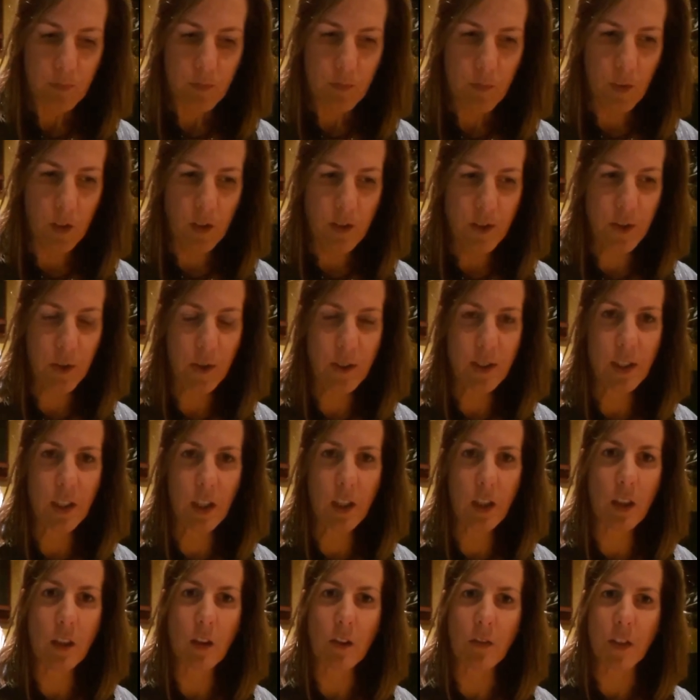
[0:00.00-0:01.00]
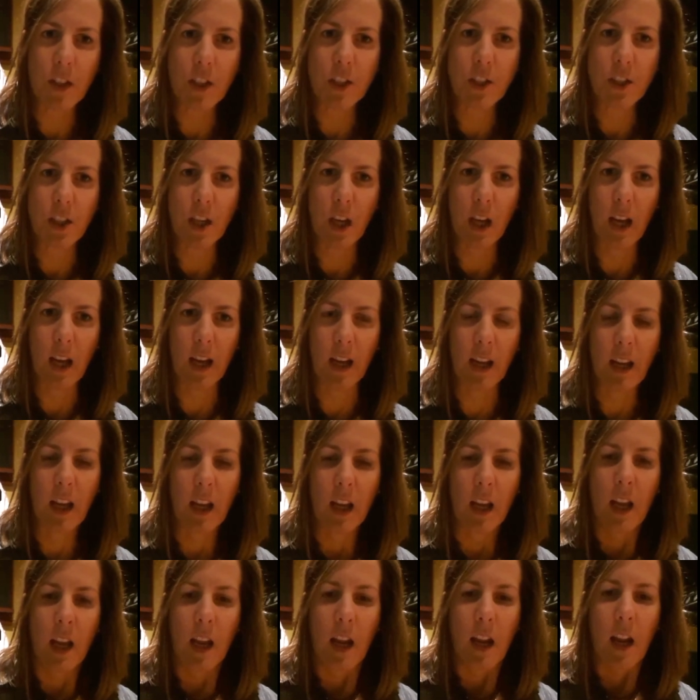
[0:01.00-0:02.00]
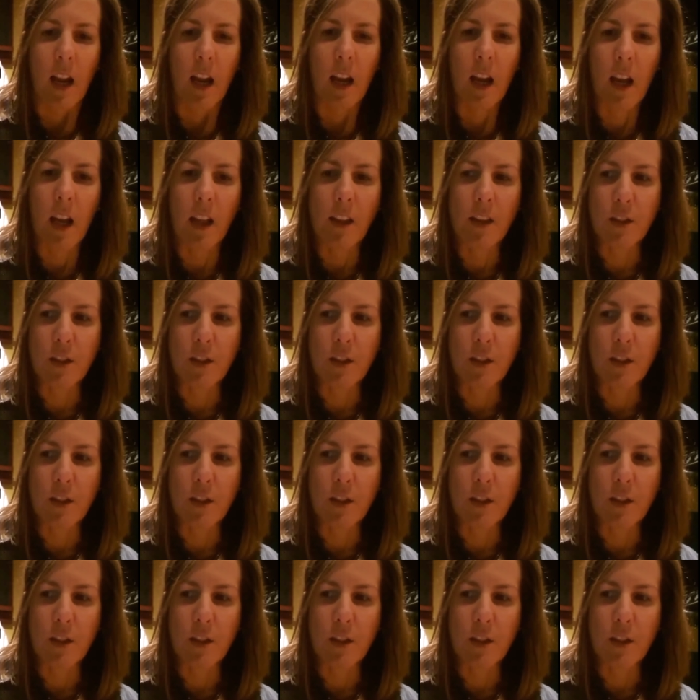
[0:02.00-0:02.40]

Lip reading: So I did another VGA, and